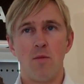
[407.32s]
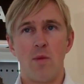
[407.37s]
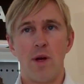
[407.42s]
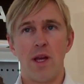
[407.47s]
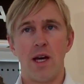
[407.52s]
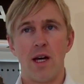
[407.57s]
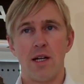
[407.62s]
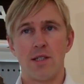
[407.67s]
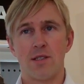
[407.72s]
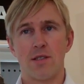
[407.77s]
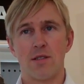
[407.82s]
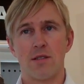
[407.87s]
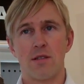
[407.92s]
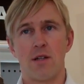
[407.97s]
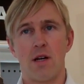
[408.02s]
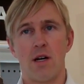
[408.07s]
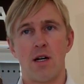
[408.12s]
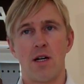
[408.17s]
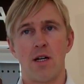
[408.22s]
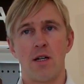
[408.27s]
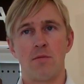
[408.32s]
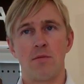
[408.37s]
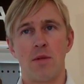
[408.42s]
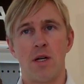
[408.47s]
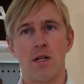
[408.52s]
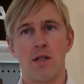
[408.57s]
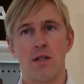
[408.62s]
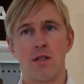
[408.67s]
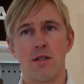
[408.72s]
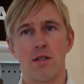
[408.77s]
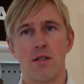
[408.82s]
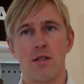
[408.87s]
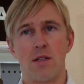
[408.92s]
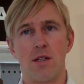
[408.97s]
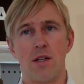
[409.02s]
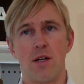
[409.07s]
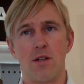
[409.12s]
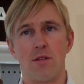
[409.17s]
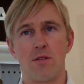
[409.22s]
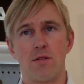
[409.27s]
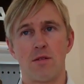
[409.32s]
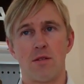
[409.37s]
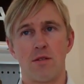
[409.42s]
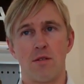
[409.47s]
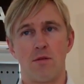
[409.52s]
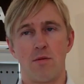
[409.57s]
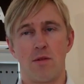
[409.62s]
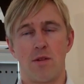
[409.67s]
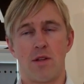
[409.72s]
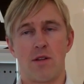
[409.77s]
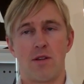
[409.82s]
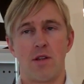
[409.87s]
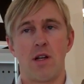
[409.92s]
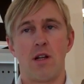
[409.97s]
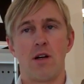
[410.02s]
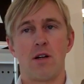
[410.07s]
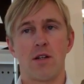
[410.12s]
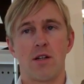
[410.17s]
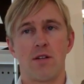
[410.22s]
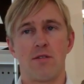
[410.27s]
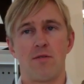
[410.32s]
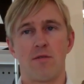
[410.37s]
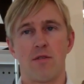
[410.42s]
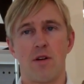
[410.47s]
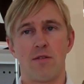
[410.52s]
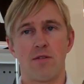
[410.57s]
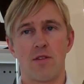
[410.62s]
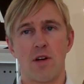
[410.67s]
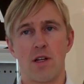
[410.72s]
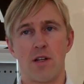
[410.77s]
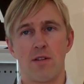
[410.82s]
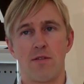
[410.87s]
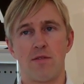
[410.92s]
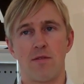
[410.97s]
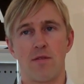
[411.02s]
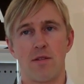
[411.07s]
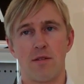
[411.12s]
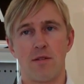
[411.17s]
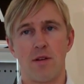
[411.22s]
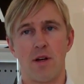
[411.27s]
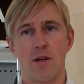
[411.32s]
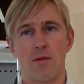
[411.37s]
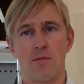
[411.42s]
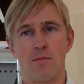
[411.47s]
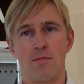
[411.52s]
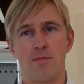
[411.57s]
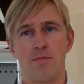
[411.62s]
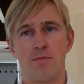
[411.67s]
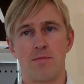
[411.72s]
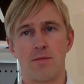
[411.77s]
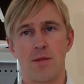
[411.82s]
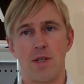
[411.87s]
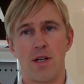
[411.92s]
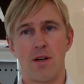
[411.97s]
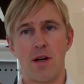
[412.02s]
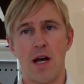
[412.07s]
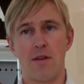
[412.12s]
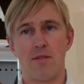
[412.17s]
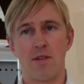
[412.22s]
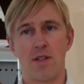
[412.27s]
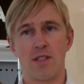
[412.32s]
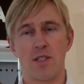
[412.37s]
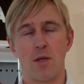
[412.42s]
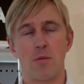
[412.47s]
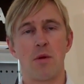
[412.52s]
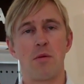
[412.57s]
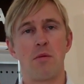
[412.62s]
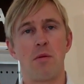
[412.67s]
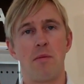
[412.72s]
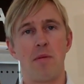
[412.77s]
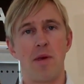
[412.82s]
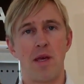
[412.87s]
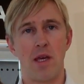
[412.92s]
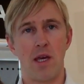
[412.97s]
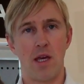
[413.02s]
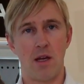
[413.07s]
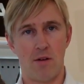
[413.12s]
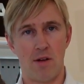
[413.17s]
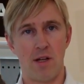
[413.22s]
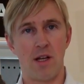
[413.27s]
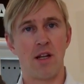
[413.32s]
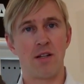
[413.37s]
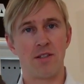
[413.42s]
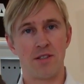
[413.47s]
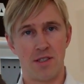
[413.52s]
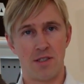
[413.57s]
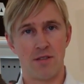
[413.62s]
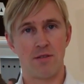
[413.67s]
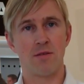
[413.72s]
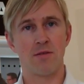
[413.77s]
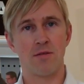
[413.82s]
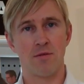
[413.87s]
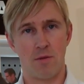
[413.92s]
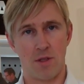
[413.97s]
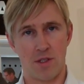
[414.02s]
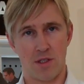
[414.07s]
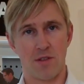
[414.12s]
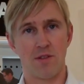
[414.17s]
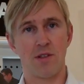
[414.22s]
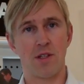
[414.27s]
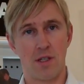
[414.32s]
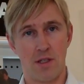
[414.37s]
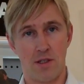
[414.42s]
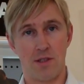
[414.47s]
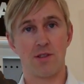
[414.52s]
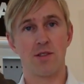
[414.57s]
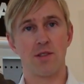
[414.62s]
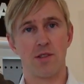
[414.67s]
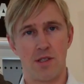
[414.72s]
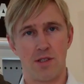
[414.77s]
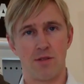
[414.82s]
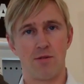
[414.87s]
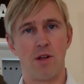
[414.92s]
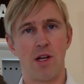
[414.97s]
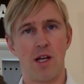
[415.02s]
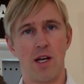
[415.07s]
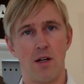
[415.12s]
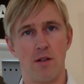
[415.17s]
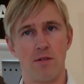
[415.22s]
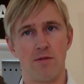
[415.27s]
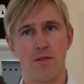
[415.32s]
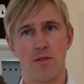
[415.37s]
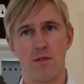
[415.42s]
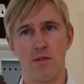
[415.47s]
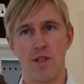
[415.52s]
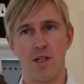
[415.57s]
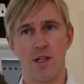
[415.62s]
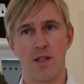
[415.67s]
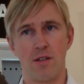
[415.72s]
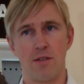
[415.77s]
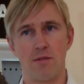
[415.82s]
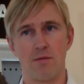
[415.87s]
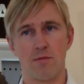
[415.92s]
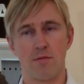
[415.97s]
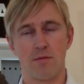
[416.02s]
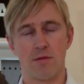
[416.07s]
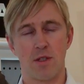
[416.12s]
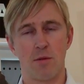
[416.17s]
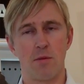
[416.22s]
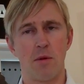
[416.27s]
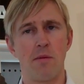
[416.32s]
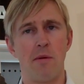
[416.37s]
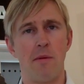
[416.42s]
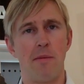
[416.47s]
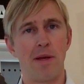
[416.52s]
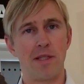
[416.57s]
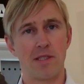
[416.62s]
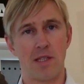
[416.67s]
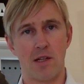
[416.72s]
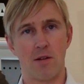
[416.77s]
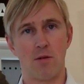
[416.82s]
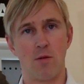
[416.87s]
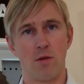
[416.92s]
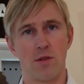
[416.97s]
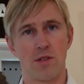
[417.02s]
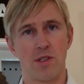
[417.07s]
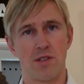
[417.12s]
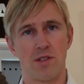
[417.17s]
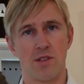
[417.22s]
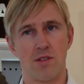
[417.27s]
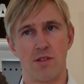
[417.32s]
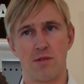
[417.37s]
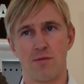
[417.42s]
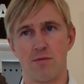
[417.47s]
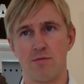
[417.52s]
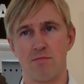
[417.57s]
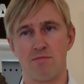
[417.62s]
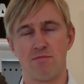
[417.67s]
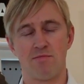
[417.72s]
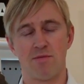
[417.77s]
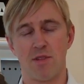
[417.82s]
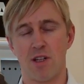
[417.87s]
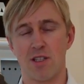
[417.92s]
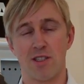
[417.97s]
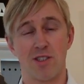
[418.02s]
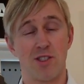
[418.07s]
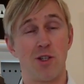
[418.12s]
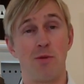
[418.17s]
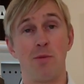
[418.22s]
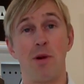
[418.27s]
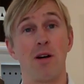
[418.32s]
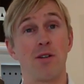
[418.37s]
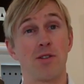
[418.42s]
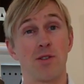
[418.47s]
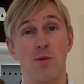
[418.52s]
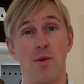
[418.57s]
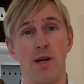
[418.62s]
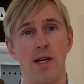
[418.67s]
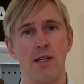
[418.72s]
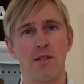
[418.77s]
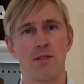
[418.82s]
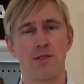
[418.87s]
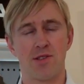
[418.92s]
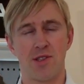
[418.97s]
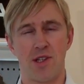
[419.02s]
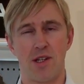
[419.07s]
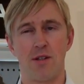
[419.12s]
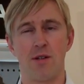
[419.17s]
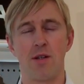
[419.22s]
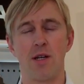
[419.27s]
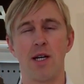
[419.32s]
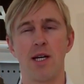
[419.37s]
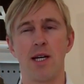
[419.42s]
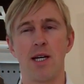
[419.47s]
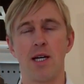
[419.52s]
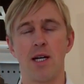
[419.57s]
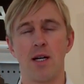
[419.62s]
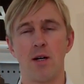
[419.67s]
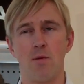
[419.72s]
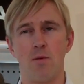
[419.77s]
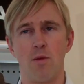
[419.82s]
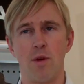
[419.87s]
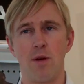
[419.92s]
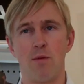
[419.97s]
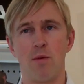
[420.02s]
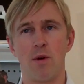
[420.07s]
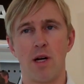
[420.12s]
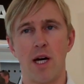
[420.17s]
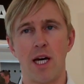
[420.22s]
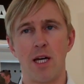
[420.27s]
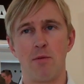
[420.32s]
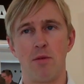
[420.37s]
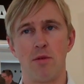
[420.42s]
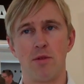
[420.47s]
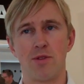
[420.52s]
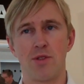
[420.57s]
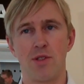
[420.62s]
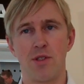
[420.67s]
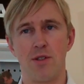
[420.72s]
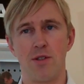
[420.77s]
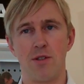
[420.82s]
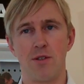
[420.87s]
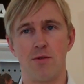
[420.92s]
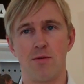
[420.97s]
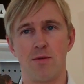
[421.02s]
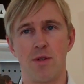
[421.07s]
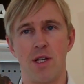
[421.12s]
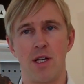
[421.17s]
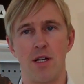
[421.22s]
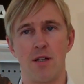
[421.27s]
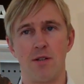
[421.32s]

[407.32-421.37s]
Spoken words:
We had the luck of kind of having WPP here in London, which I think is really helpful. WPP's headquarters are 2 miles away, so we were able to